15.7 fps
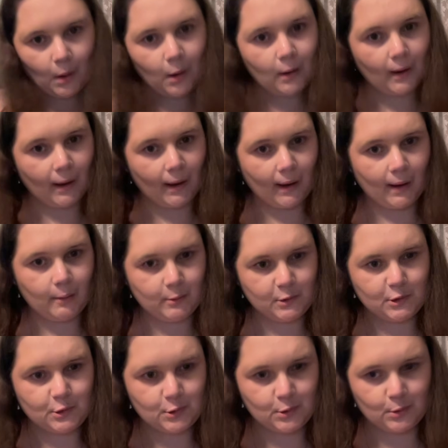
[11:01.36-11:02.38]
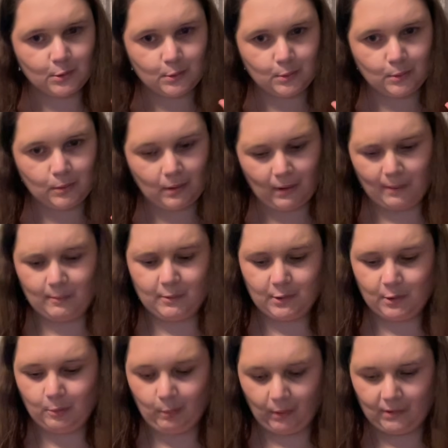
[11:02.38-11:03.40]
Okay, I went to
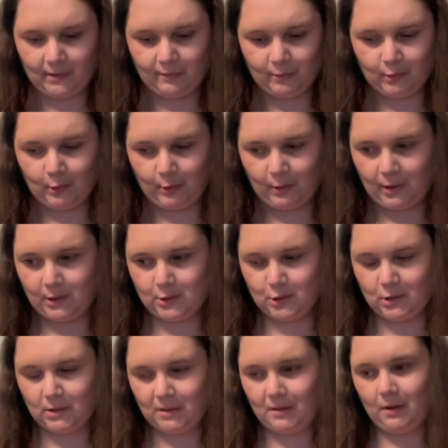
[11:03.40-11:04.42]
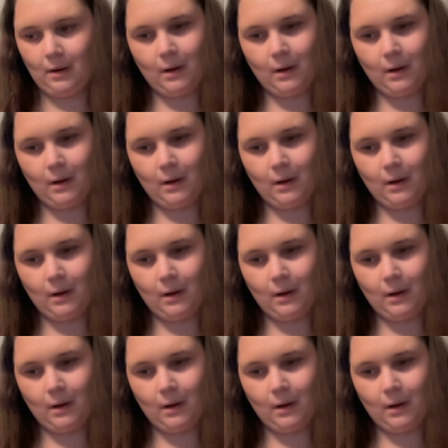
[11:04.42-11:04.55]
one different location,